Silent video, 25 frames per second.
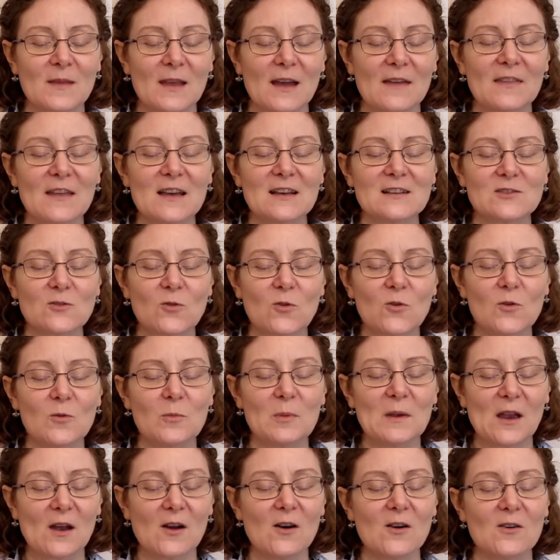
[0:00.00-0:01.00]
And that's
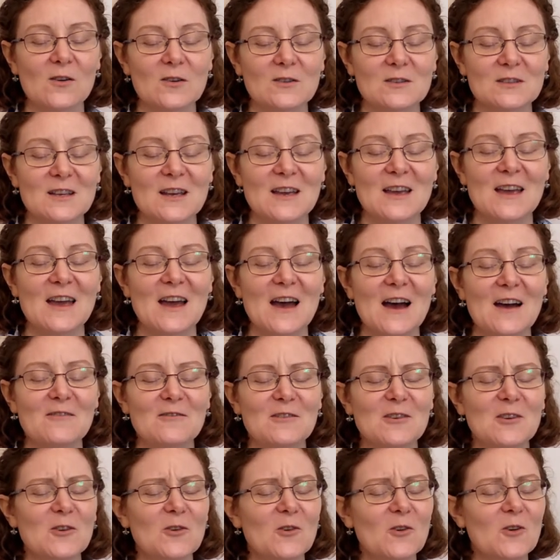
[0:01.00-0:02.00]
all because
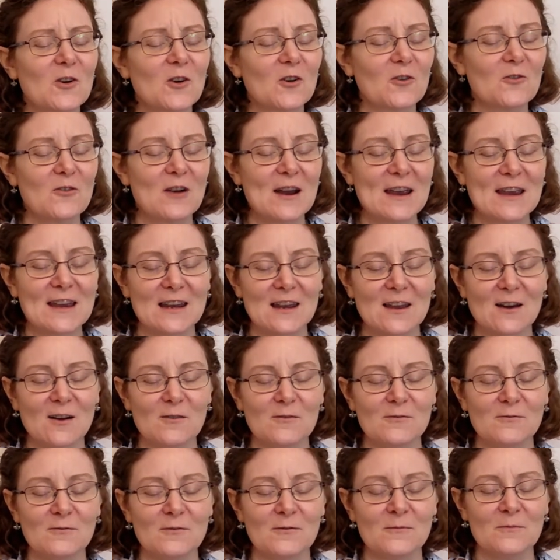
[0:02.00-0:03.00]
of your great
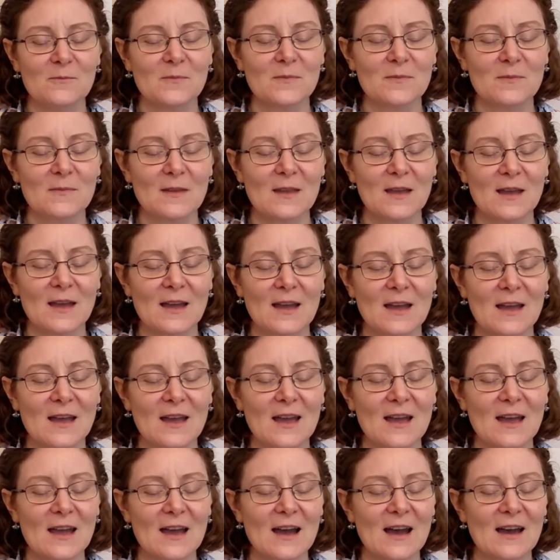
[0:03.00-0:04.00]
love
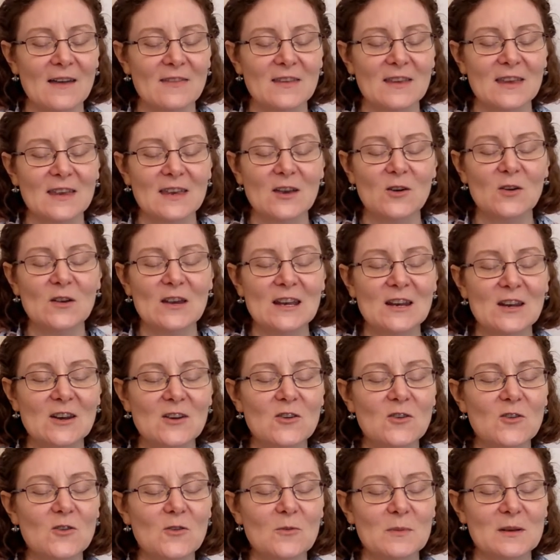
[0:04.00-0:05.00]
and the
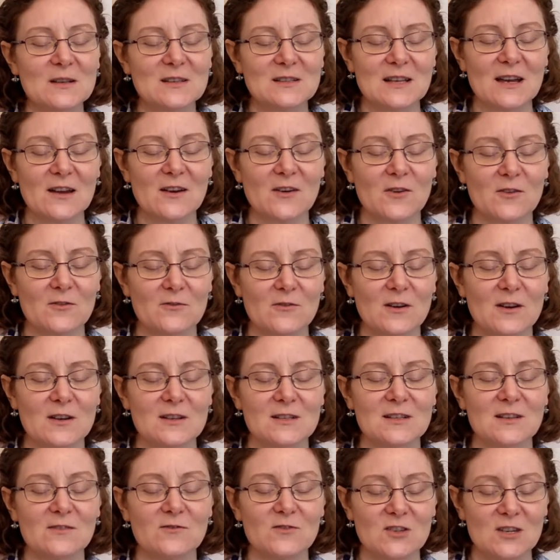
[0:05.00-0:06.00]
enormous
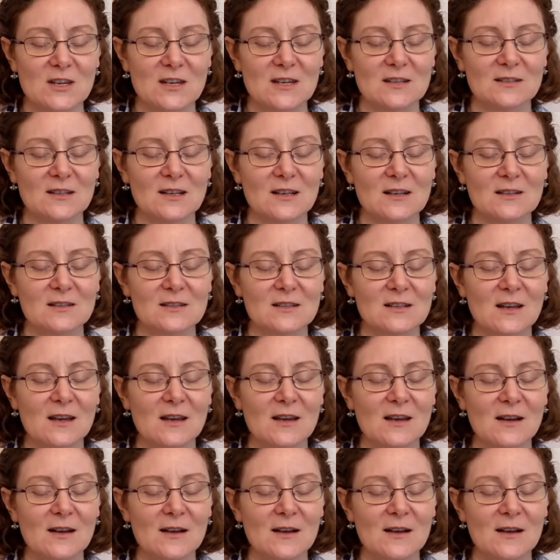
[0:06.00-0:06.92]
sacrifice of Jesus.